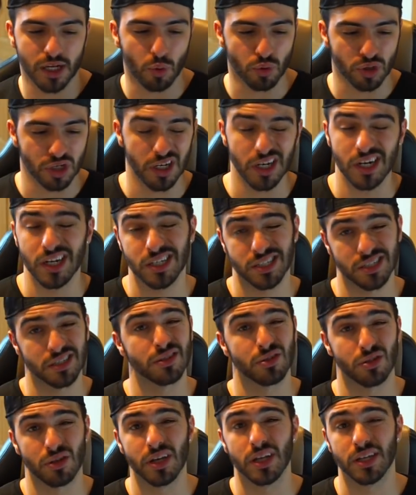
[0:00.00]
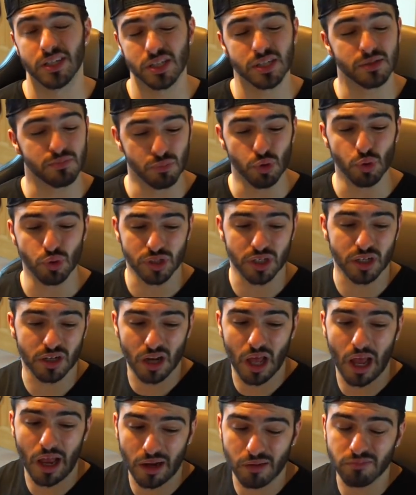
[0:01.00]
I would listen to his music
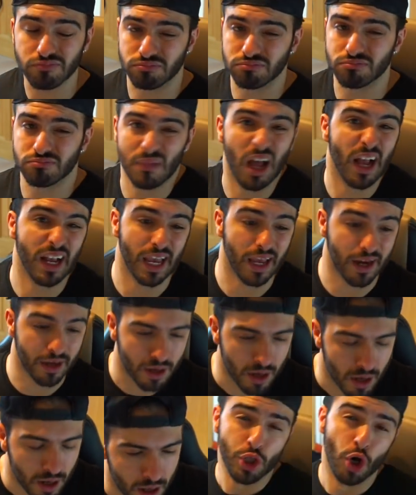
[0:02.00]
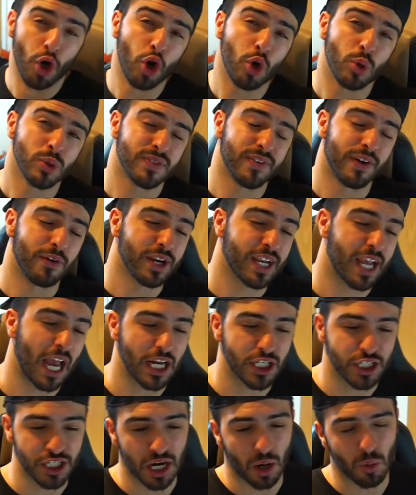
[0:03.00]
like again. The hook was very
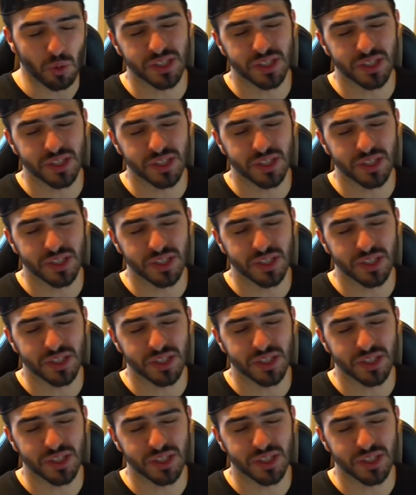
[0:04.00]
catchy. I